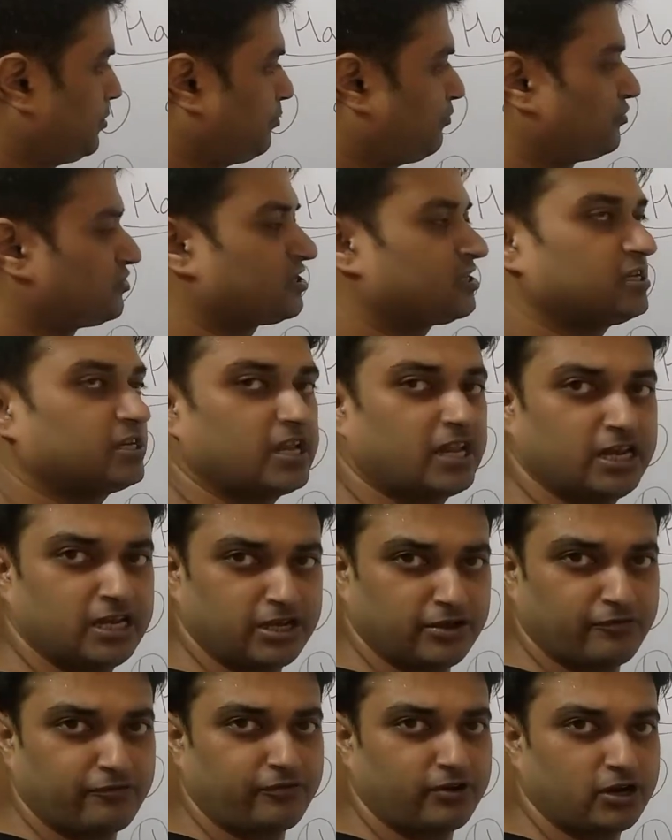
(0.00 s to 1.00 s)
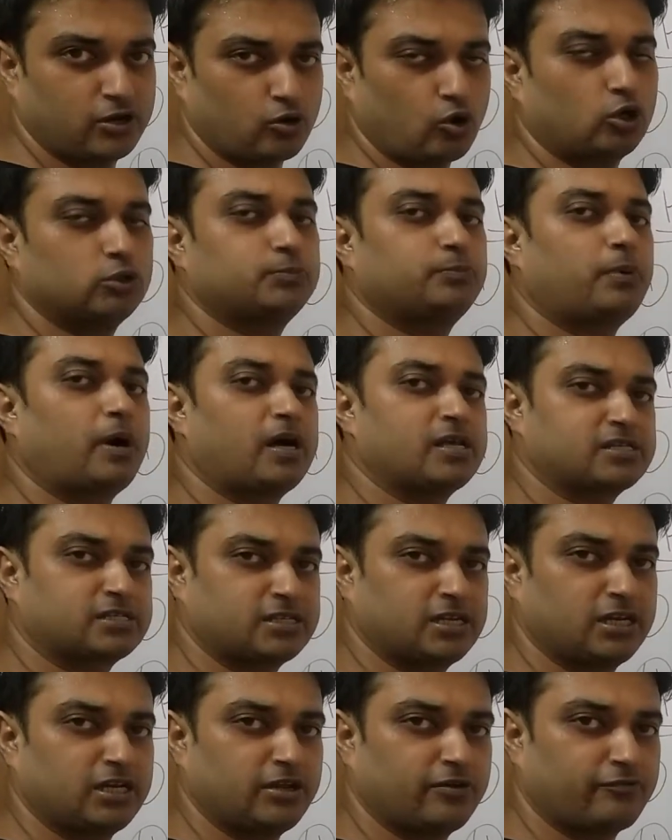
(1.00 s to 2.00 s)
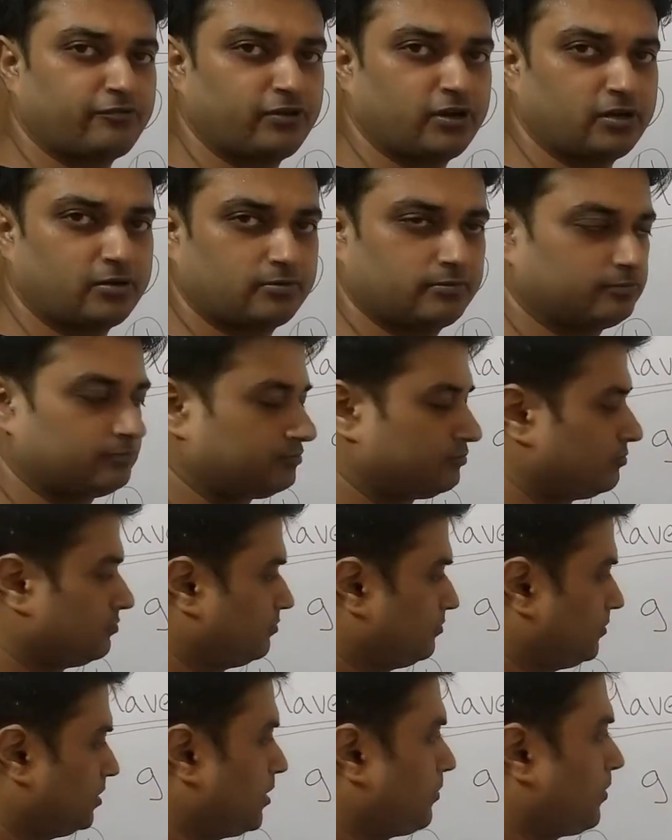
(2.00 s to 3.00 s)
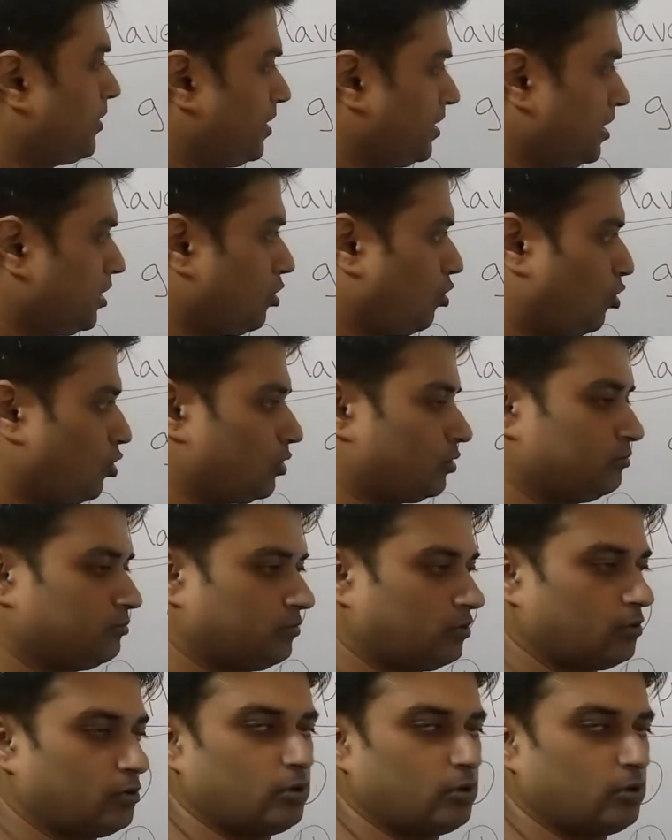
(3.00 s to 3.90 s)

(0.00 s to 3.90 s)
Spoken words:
present indefinite or past indefinite, depending on